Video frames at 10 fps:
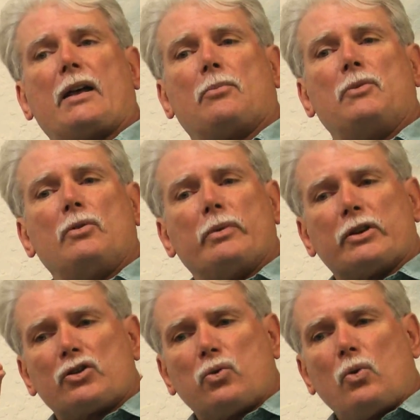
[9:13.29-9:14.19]
and a
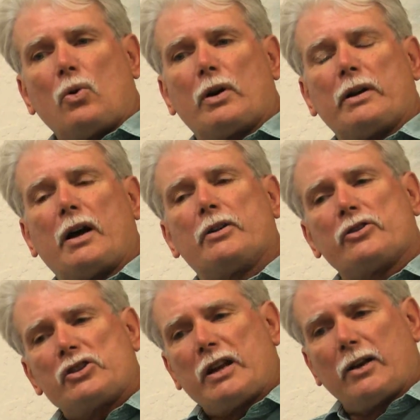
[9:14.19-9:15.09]
movement toward
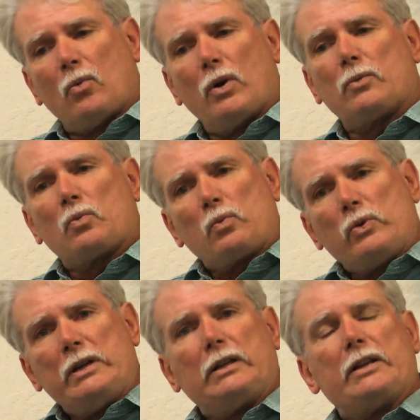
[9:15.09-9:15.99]
understanding what
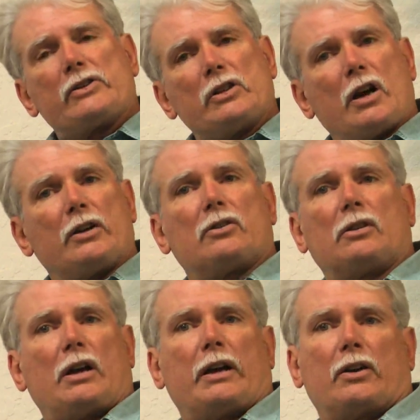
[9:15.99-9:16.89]
really is the
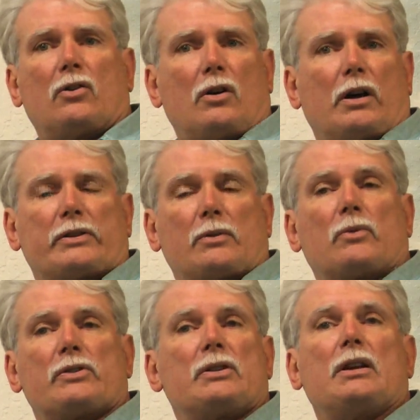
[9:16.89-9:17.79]
underlying cause.
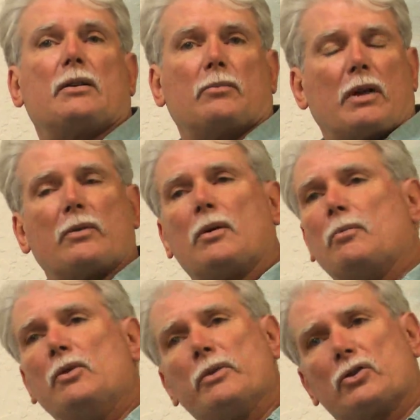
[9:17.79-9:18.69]
And we're seeing
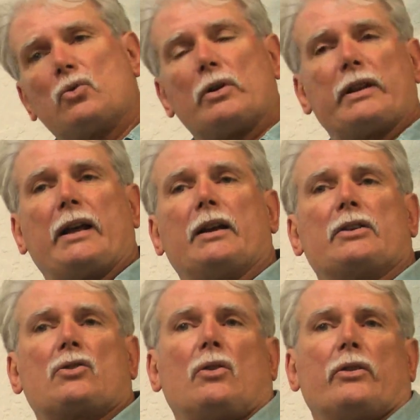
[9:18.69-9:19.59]
a movement toward that,
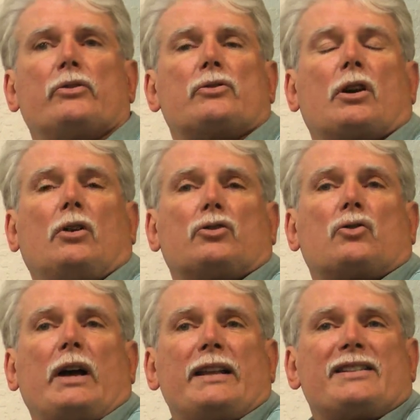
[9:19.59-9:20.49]
and those are
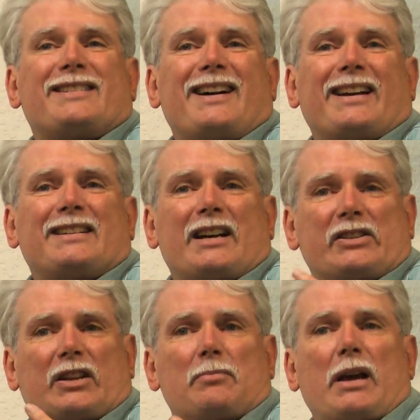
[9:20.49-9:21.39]
called
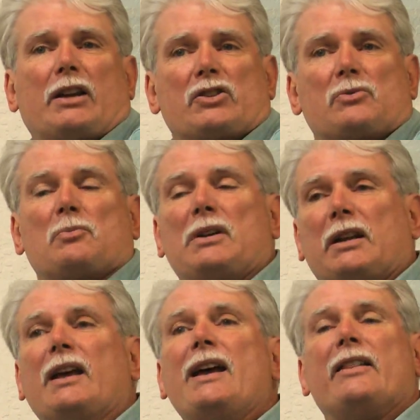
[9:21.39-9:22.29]
transdiagnostic mechanisms,
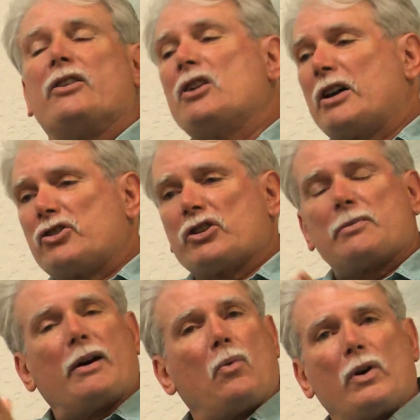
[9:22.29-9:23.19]
meaning they're not
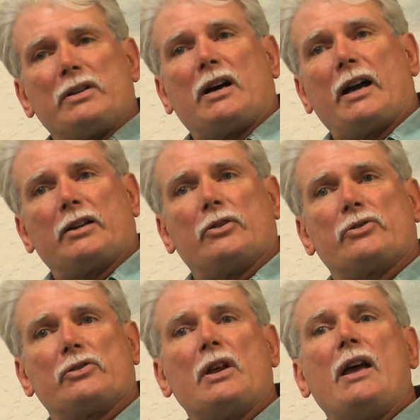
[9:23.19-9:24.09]
just about one
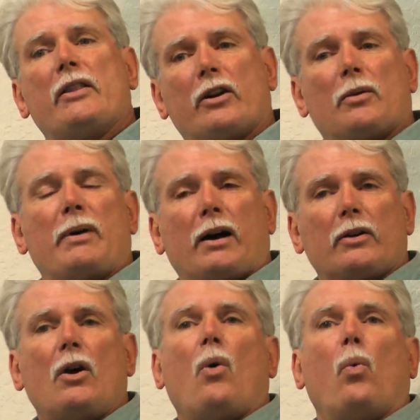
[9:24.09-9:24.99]
diagnosis, they're
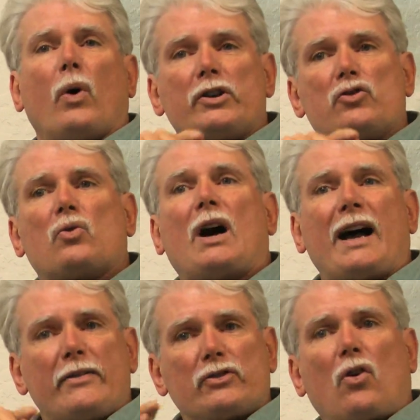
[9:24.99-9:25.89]
about what
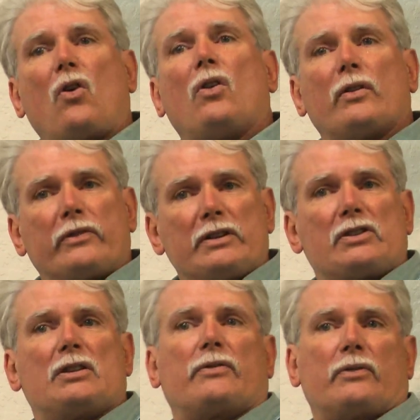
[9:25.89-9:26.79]
drives all of
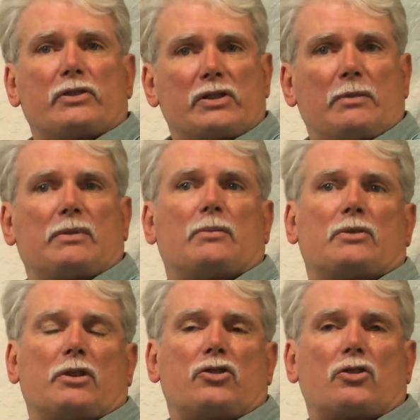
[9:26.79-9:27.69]
these different
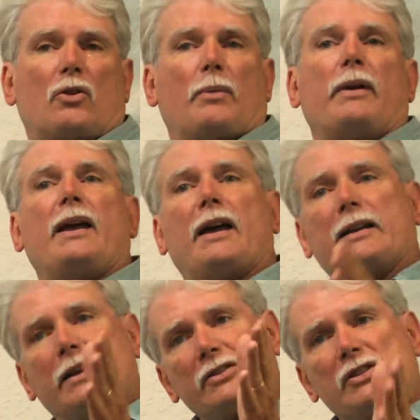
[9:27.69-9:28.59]
symptoms that show up
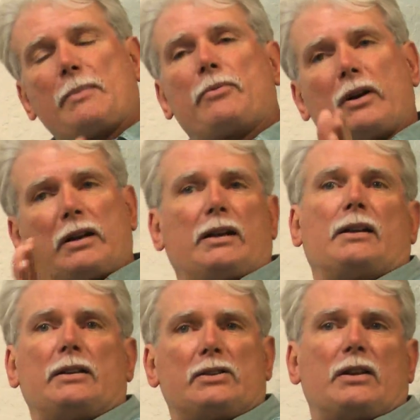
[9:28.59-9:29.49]
and get separated
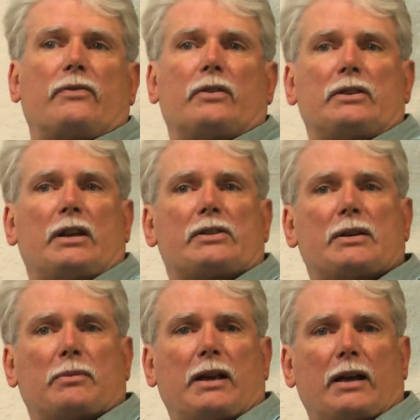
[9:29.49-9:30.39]
into these different
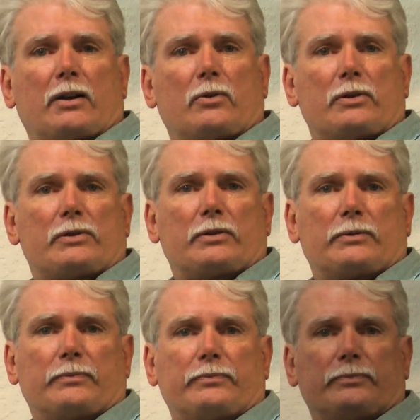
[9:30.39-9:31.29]
DSM categories.
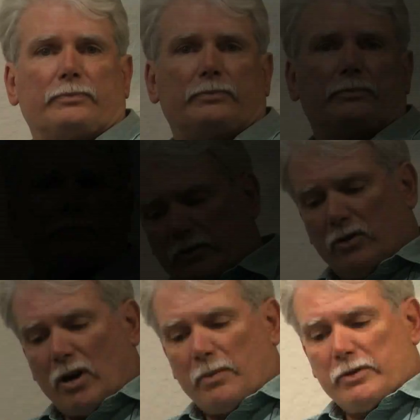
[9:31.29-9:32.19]

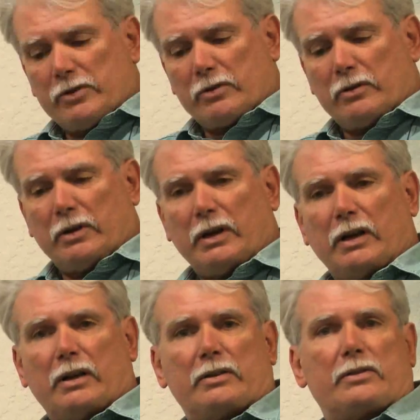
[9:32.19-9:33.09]
New Harbinger
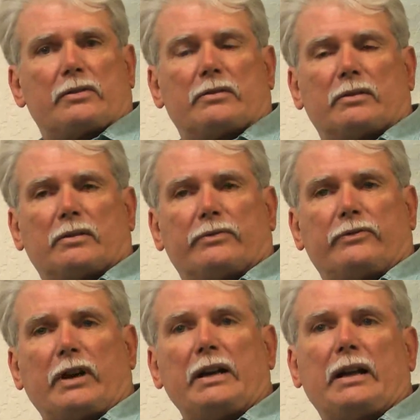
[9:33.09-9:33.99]
has
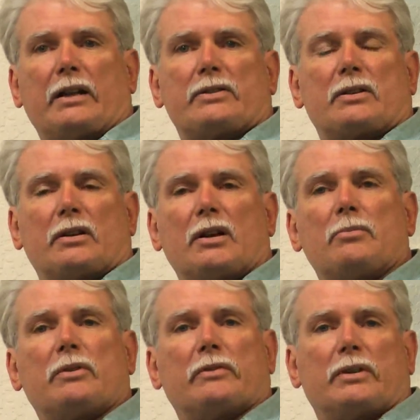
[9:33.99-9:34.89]
financed a
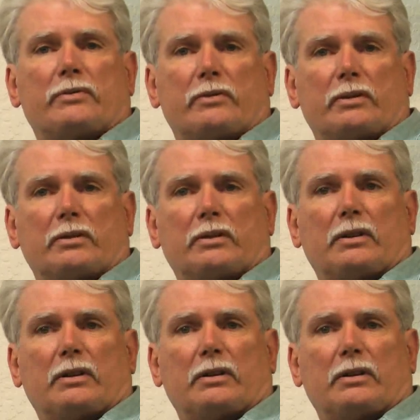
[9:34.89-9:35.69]
number of different